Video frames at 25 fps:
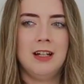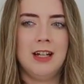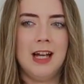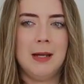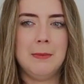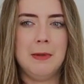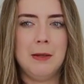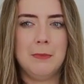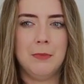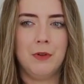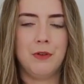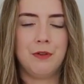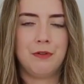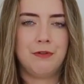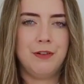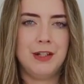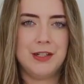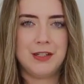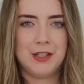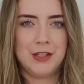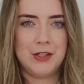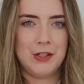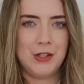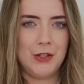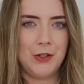a bit more
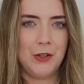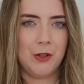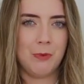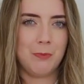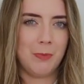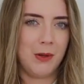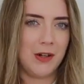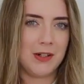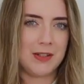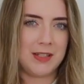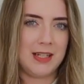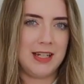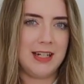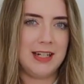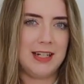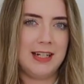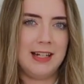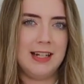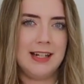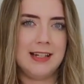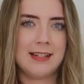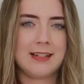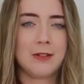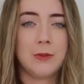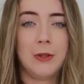fitted to your body and
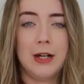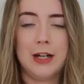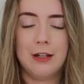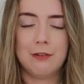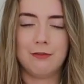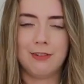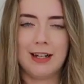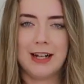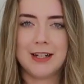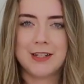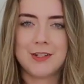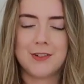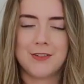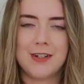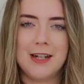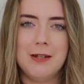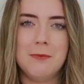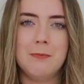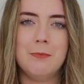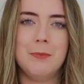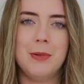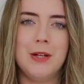it is quite flattering.